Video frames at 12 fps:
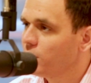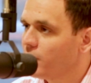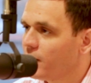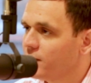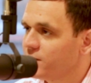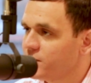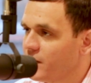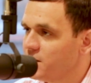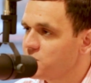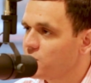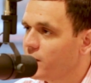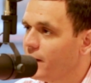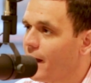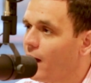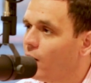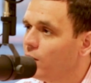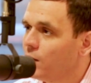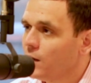United States right
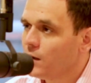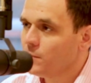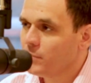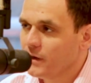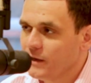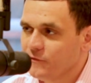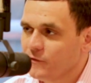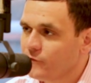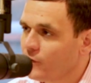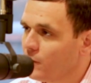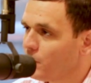now, but even for